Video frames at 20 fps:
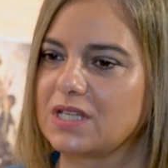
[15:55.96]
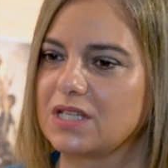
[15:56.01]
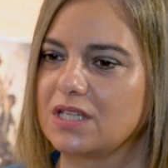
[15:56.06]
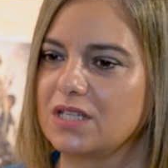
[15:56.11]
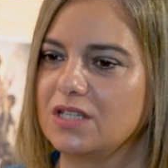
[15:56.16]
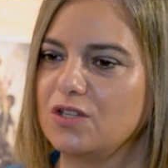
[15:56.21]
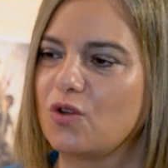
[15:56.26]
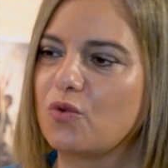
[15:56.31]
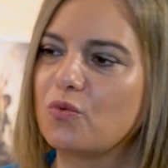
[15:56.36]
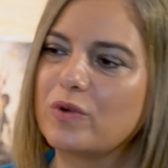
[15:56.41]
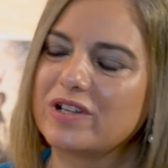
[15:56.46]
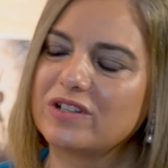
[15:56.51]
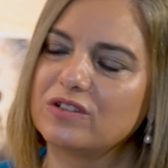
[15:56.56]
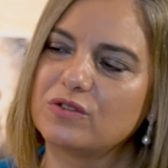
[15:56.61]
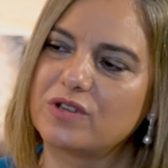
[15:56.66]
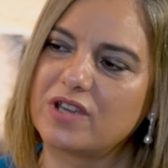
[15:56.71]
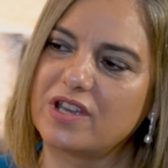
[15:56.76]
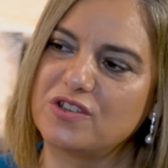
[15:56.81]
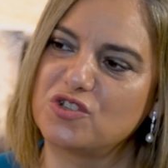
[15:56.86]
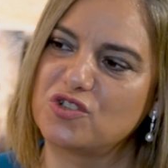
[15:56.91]

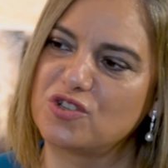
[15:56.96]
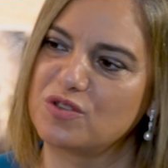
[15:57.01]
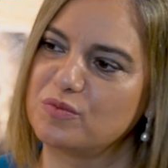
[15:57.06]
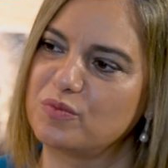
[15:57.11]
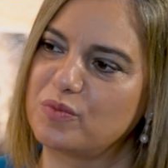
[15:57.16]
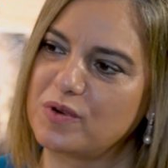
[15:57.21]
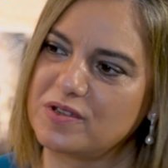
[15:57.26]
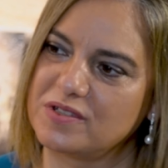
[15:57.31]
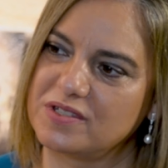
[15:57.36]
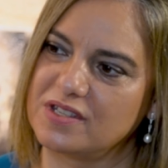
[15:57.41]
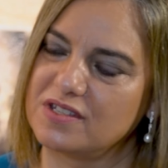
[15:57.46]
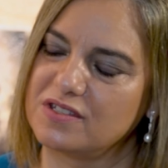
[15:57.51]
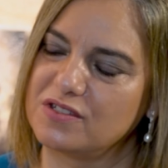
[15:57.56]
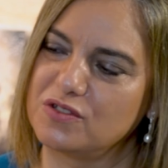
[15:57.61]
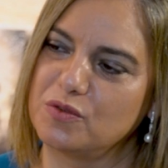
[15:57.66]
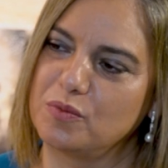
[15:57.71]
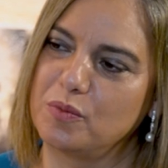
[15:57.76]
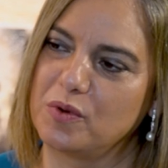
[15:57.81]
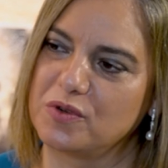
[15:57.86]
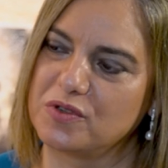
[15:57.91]
relocation process
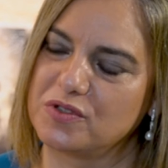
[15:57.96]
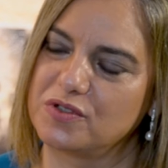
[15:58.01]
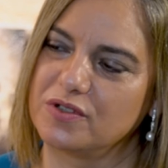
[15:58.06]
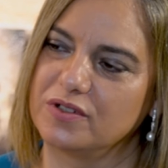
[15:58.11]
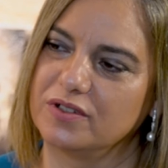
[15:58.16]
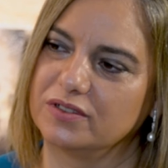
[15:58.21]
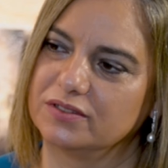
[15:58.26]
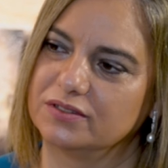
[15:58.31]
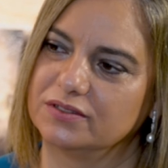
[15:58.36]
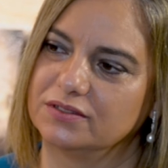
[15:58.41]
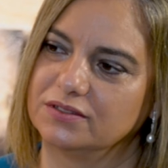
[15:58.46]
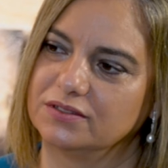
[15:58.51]
to Portugal.